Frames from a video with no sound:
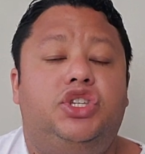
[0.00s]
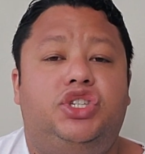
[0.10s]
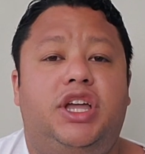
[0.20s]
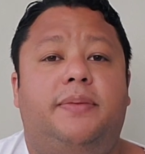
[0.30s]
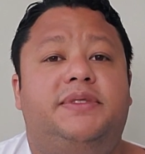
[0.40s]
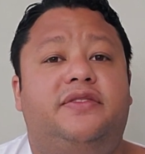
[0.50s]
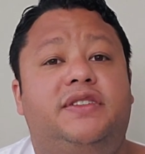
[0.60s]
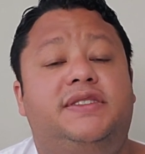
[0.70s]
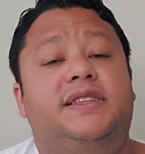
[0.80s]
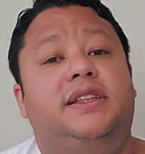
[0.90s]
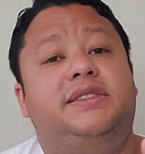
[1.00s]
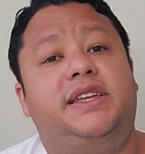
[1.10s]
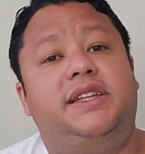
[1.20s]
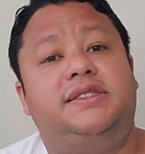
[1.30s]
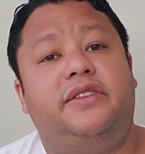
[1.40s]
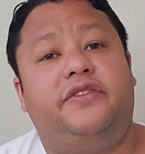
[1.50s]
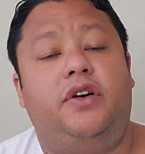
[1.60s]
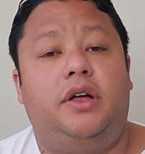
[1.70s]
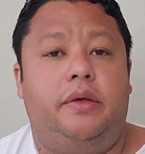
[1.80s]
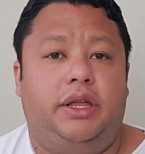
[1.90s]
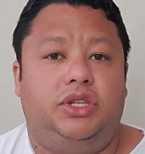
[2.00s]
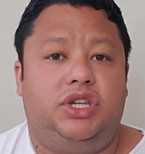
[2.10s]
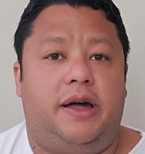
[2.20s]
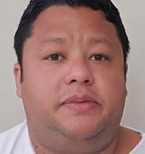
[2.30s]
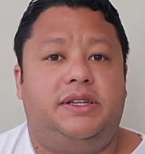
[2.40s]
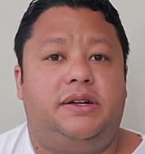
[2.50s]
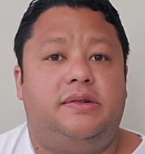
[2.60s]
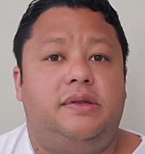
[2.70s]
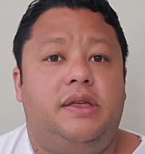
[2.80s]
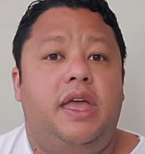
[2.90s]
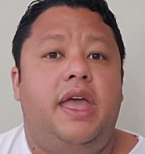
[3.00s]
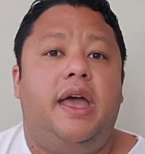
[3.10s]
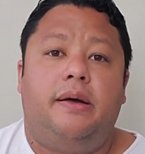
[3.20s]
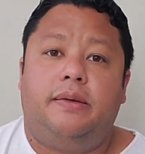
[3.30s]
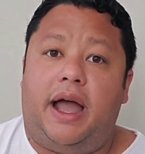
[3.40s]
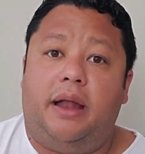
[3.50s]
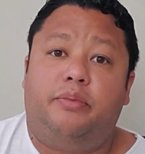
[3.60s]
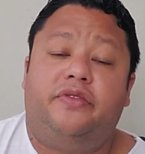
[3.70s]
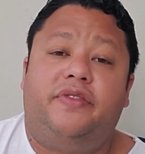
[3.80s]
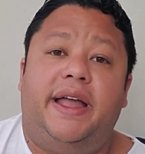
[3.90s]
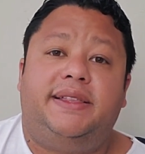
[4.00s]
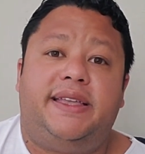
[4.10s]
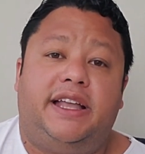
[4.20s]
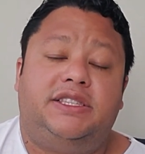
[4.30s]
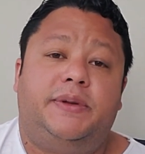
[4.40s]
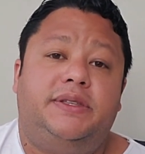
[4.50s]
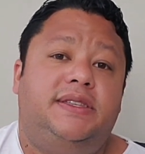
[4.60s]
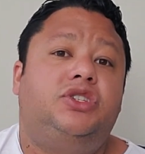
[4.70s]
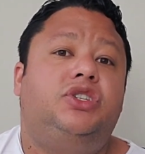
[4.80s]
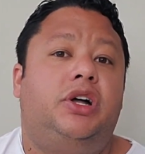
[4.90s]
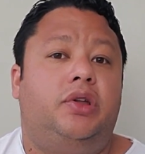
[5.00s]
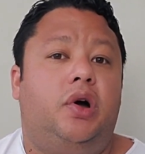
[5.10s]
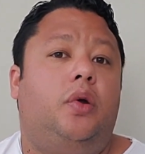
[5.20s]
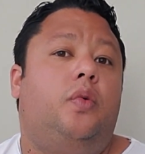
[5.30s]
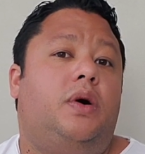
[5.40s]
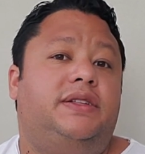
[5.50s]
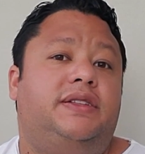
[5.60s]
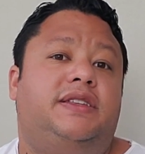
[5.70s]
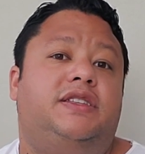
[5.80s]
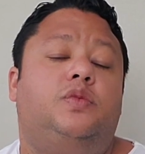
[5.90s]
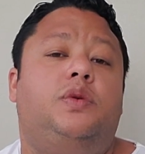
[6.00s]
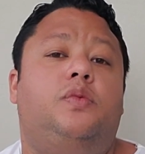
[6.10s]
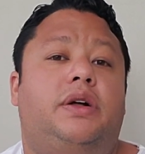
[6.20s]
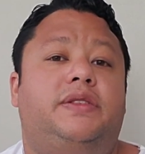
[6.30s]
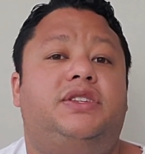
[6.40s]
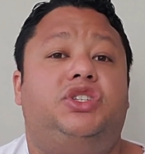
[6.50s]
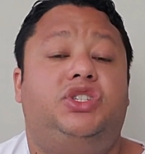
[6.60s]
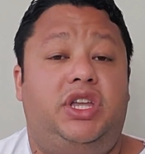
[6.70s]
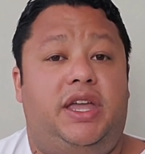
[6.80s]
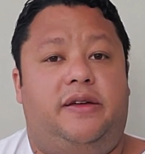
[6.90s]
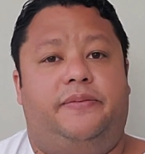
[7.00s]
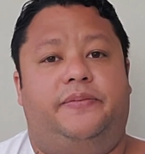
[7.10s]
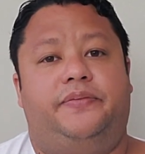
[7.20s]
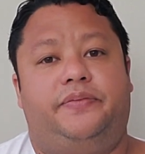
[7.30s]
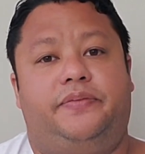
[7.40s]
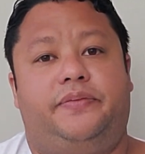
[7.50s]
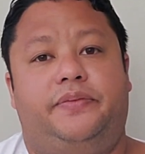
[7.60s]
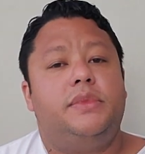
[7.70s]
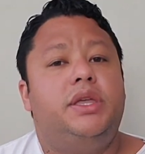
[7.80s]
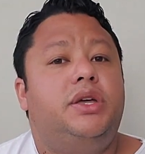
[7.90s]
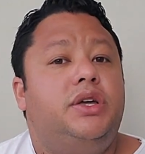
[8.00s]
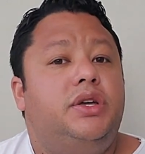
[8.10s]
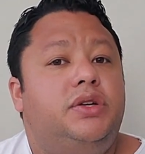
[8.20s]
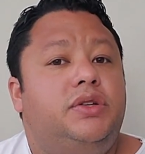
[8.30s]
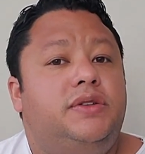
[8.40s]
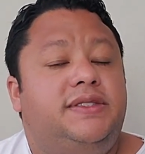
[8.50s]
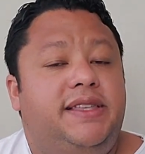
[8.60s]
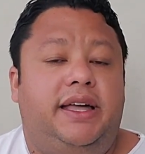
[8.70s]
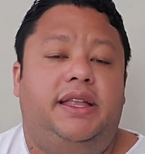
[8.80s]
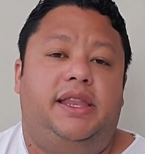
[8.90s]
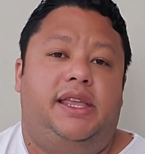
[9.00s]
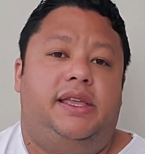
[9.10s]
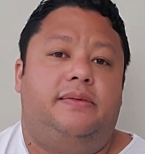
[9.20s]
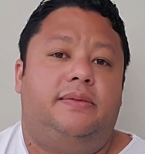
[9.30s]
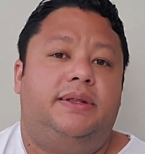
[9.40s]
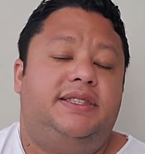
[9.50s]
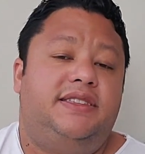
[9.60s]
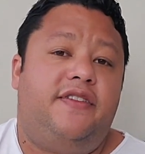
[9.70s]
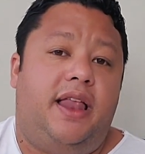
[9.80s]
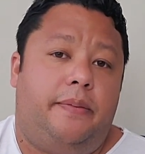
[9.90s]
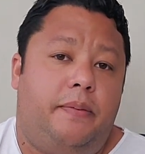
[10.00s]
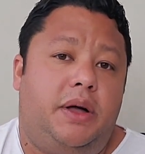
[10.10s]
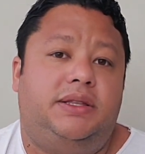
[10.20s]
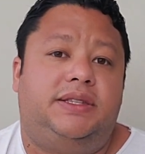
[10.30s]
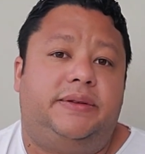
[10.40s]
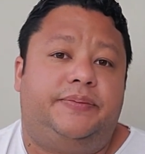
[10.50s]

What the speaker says: chapter facilitates the following chapter and provides exposition on what it is we want to share. Secondly, development.